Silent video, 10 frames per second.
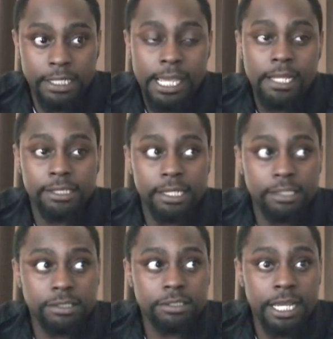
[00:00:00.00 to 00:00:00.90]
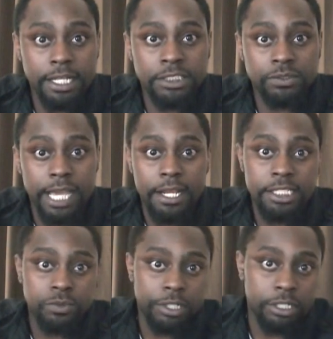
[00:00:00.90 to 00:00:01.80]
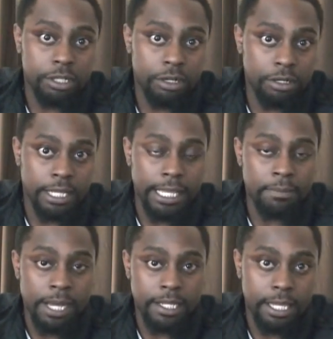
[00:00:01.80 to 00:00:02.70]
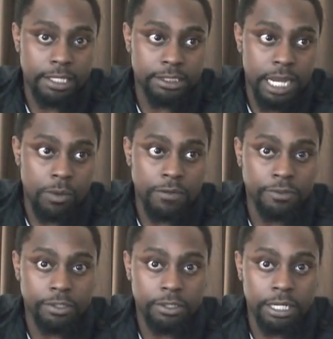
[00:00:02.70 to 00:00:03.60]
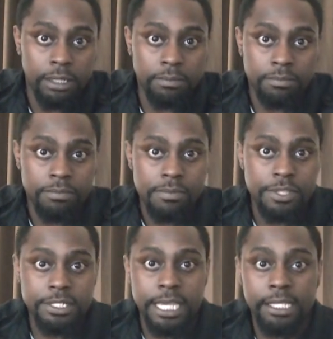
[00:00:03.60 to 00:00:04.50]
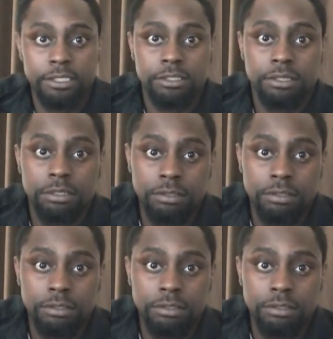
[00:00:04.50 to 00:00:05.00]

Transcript: that is what occurred in my case. However, the dates